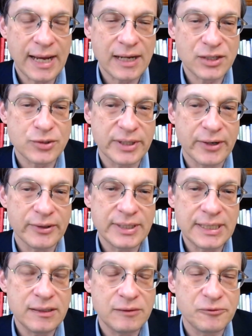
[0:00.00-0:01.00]
actually are
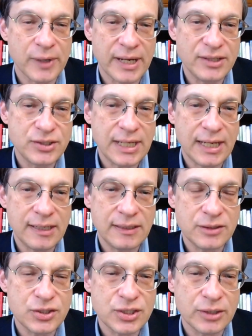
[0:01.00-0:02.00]
needed for
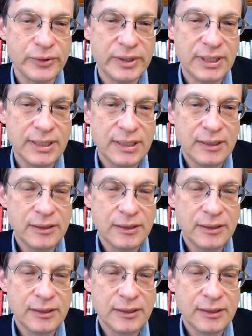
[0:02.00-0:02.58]
educating the children,